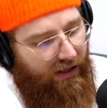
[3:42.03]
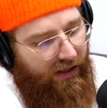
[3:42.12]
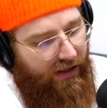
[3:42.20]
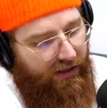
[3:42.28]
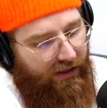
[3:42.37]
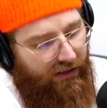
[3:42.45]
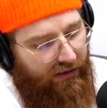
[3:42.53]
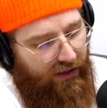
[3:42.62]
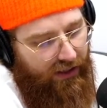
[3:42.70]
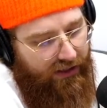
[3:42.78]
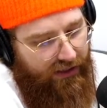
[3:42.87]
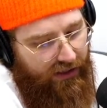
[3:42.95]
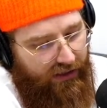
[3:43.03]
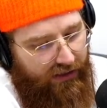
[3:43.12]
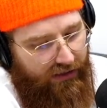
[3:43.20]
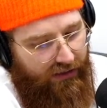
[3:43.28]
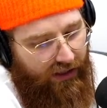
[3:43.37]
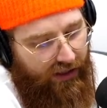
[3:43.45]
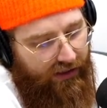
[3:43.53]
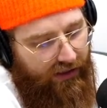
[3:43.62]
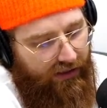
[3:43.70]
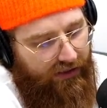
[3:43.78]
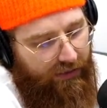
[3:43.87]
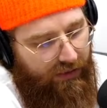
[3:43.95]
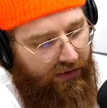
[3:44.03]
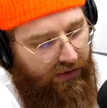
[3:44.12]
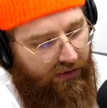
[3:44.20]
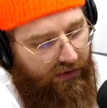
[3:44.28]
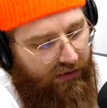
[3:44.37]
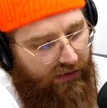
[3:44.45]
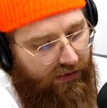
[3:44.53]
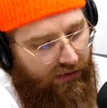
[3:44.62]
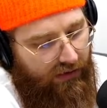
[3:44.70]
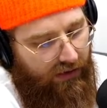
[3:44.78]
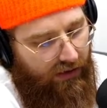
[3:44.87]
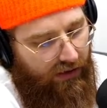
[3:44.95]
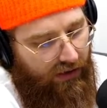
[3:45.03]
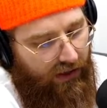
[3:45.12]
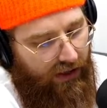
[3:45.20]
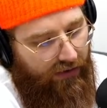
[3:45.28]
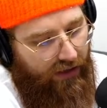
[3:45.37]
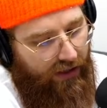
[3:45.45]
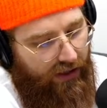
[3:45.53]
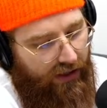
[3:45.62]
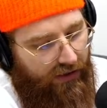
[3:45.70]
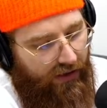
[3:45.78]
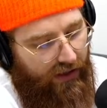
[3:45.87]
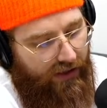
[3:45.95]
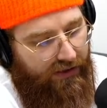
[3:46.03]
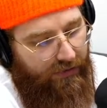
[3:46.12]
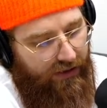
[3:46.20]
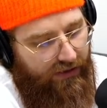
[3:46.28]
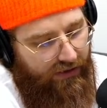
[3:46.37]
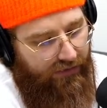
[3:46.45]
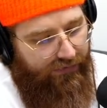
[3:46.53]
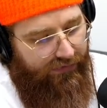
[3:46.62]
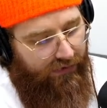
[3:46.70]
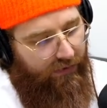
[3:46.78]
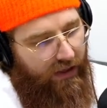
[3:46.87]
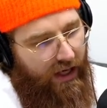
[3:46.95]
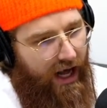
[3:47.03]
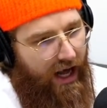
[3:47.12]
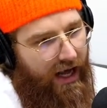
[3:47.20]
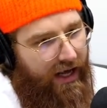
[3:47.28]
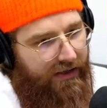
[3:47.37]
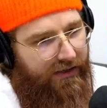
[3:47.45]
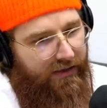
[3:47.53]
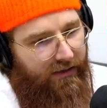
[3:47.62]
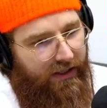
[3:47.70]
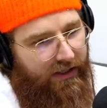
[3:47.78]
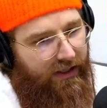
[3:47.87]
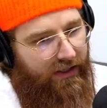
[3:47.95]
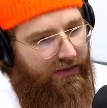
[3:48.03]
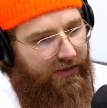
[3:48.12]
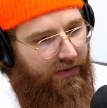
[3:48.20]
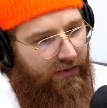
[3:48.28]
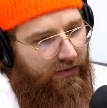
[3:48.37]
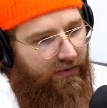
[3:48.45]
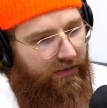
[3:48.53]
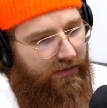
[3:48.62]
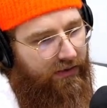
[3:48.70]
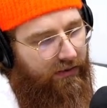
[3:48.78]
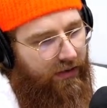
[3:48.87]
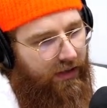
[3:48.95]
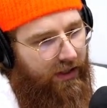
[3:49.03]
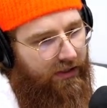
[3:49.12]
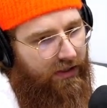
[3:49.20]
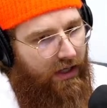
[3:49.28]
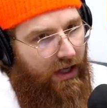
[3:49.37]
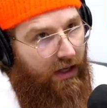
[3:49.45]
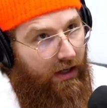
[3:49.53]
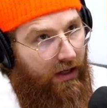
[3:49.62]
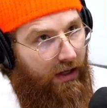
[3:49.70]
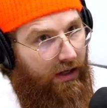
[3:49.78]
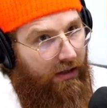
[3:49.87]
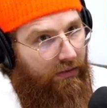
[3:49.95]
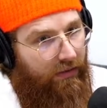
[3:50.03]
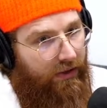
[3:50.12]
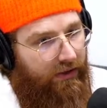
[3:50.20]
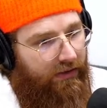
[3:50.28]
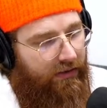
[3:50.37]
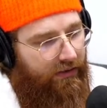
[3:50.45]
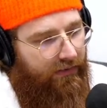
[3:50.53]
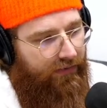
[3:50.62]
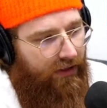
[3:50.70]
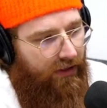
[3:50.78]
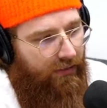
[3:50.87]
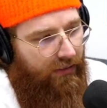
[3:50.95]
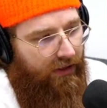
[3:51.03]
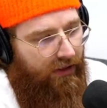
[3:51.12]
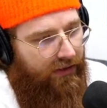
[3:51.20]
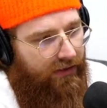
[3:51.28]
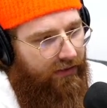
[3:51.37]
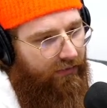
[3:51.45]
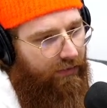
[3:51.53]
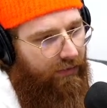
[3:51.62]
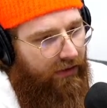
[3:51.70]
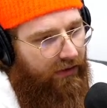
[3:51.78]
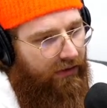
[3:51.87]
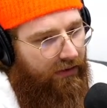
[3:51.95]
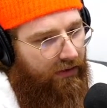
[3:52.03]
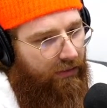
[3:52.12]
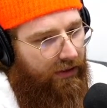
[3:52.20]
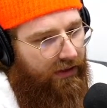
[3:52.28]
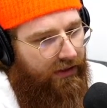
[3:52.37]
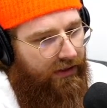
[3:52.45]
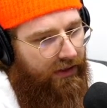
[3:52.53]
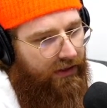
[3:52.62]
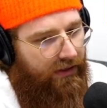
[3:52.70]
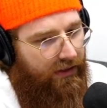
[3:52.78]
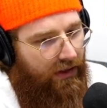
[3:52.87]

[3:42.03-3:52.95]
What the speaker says: like I said, I think it's been, especially for what I do, I think it's cool to watch what you've done because you've built your business.